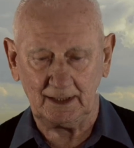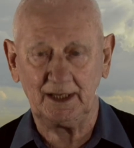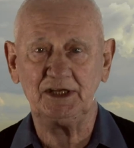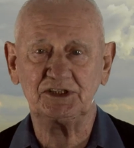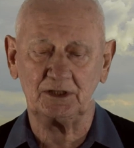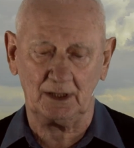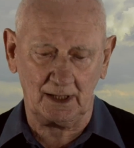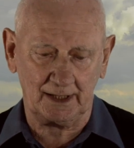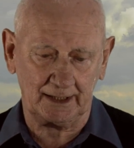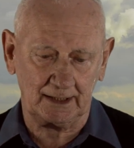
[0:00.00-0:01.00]
Each
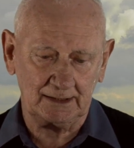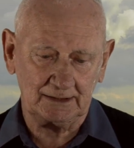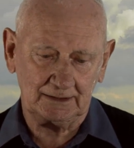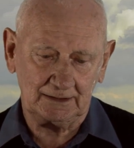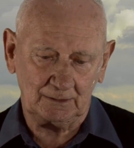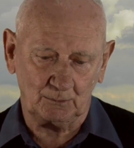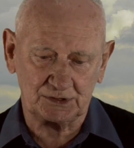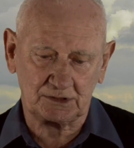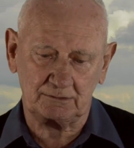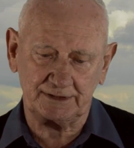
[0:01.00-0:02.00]
line was
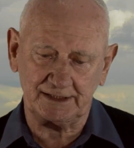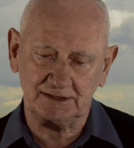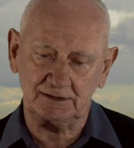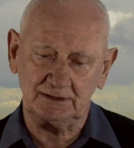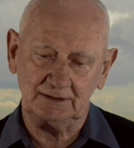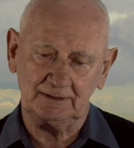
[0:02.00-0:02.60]
created